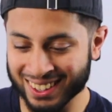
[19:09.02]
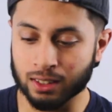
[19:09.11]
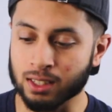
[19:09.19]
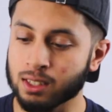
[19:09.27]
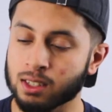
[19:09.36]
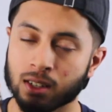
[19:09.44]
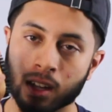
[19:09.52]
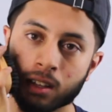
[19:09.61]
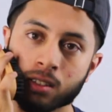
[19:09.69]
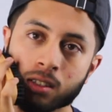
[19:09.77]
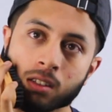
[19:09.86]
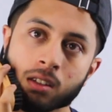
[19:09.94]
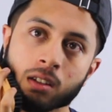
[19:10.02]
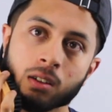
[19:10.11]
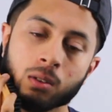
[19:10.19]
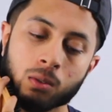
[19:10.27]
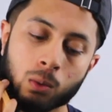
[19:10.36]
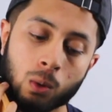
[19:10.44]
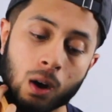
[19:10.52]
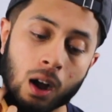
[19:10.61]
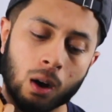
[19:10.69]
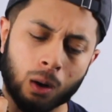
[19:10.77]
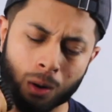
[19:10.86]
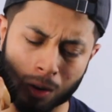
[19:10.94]
This is nice.
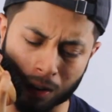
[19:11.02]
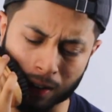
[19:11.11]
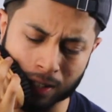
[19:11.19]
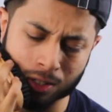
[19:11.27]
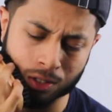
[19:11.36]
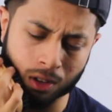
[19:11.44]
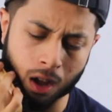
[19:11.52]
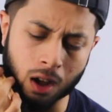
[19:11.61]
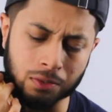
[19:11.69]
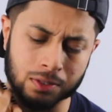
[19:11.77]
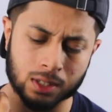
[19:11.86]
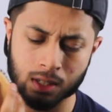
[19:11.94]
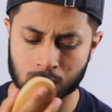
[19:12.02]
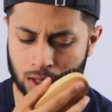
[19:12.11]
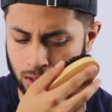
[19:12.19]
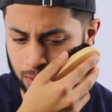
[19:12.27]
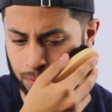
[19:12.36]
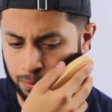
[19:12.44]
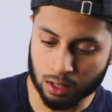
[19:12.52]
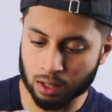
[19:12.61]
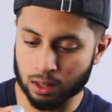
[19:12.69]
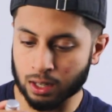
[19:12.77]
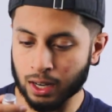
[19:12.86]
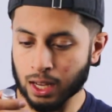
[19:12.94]
What? Oh, it's soft.
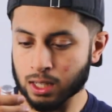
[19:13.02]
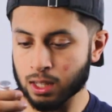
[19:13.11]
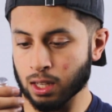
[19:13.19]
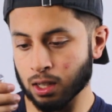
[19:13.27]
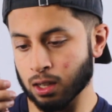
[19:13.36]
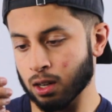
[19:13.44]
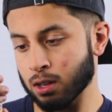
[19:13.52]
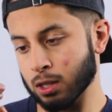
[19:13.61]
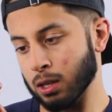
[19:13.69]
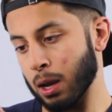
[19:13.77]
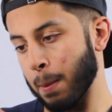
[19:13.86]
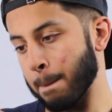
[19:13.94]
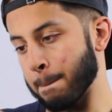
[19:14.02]
The next thing in here is